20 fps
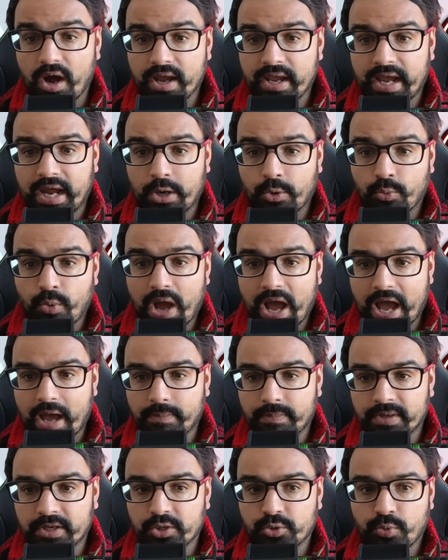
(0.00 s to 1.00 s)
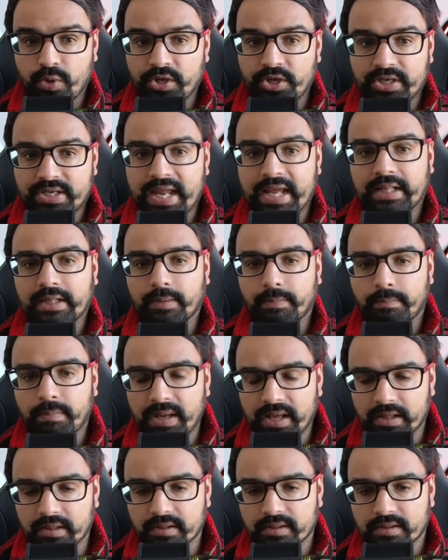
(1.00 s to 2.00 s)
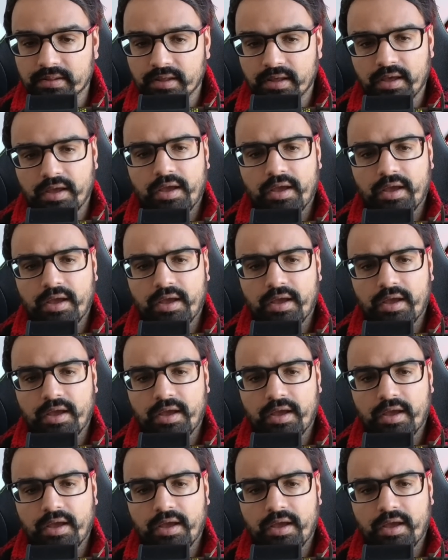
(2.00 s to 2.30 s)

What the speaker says: and what happens when you take the piss.